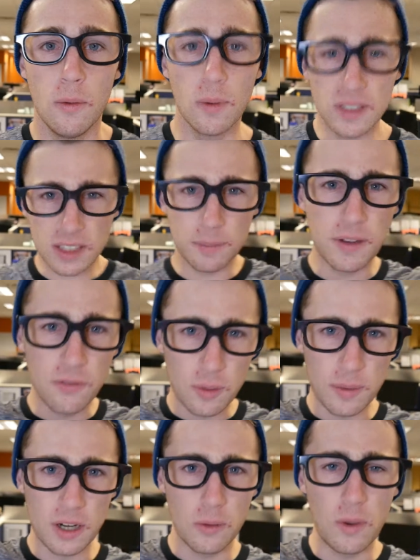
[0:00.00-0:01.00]
What's up,
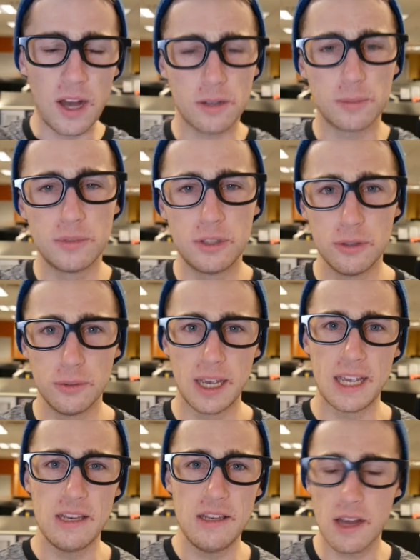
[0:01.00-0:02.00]
everybody? Welcome to
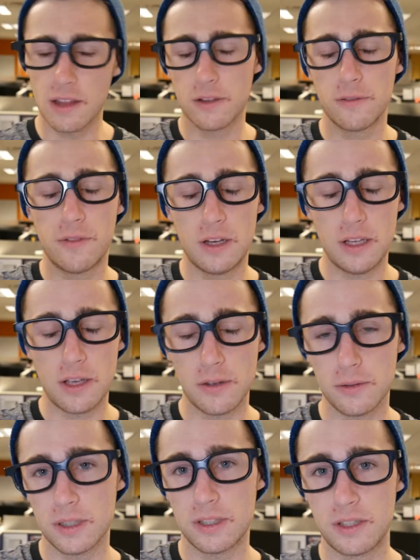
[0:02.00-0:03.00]
another
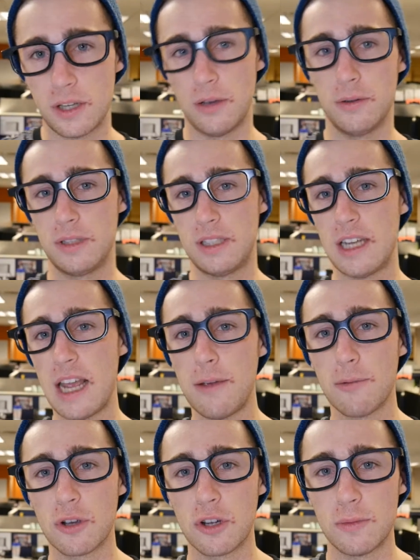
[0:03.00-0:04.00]
video. So today
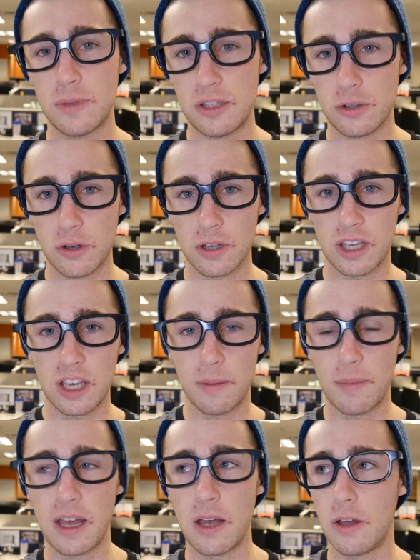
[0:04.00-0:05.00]
we're going to be talking
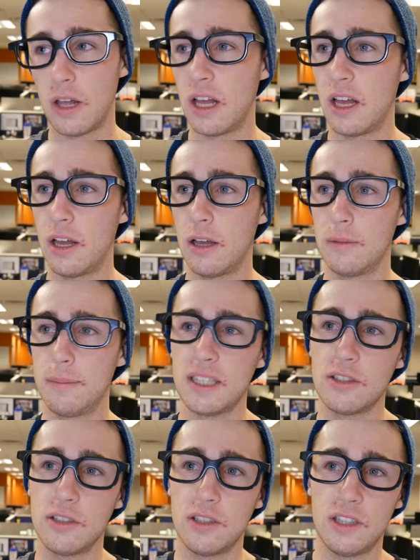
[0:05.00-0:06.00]
about
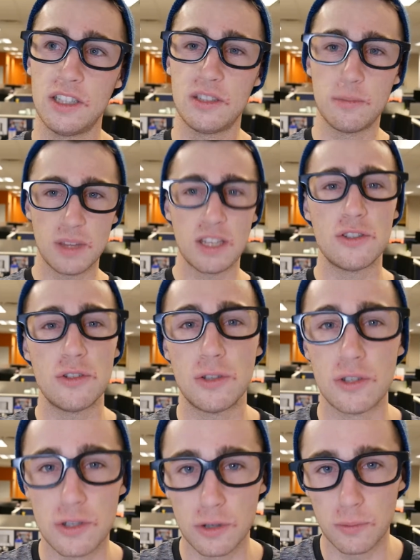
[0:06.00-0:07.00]
basically some things you
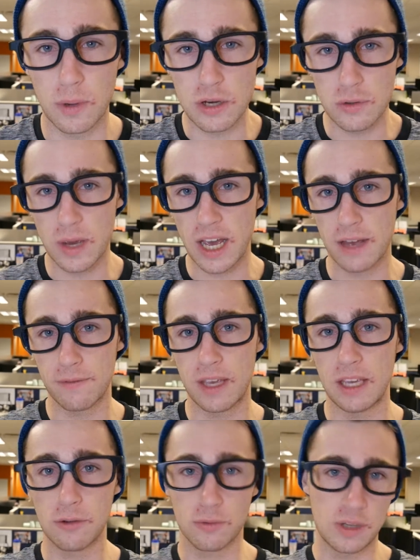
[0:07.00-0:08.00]
can do when you have
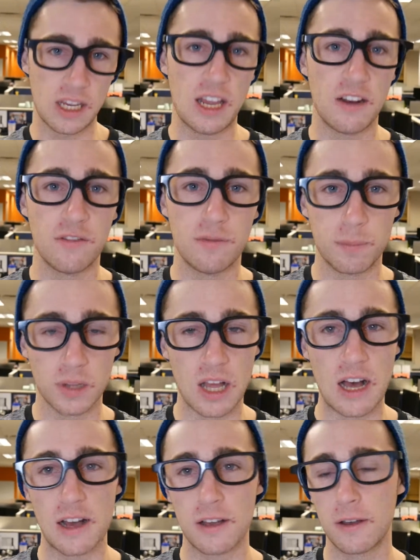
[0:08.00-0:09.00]
a creative
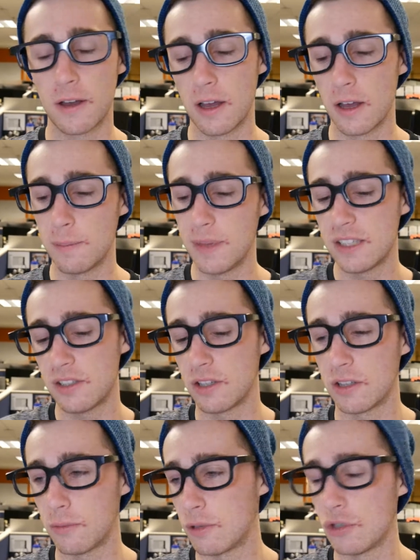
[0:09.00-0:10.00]
block.
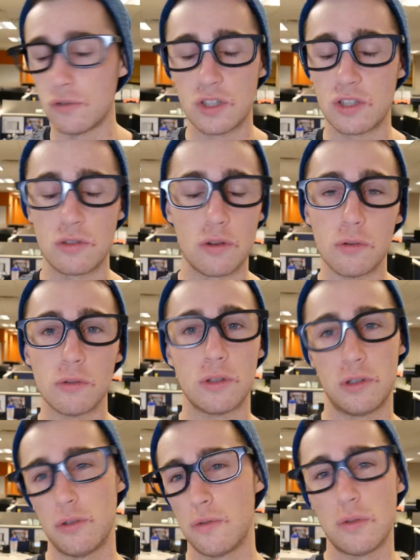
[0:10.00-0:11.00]
Basically when you just
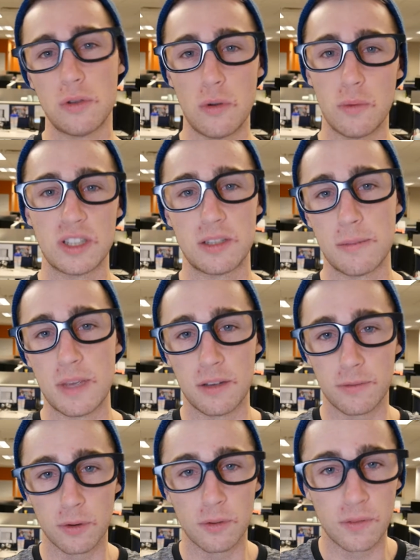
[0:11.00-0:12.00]
don't know what to make
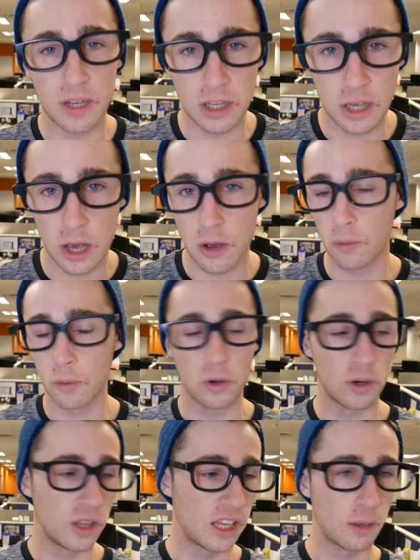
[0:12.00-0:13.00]
for a video
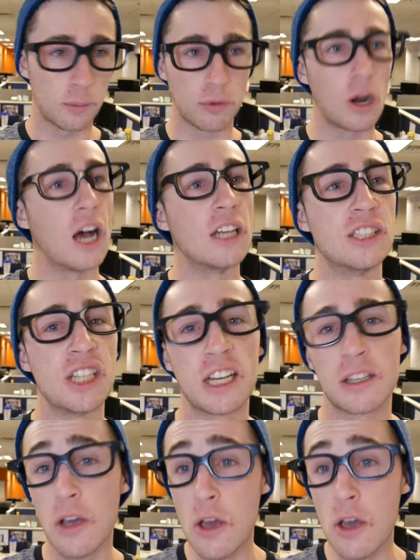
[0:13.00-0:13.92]
or like a project,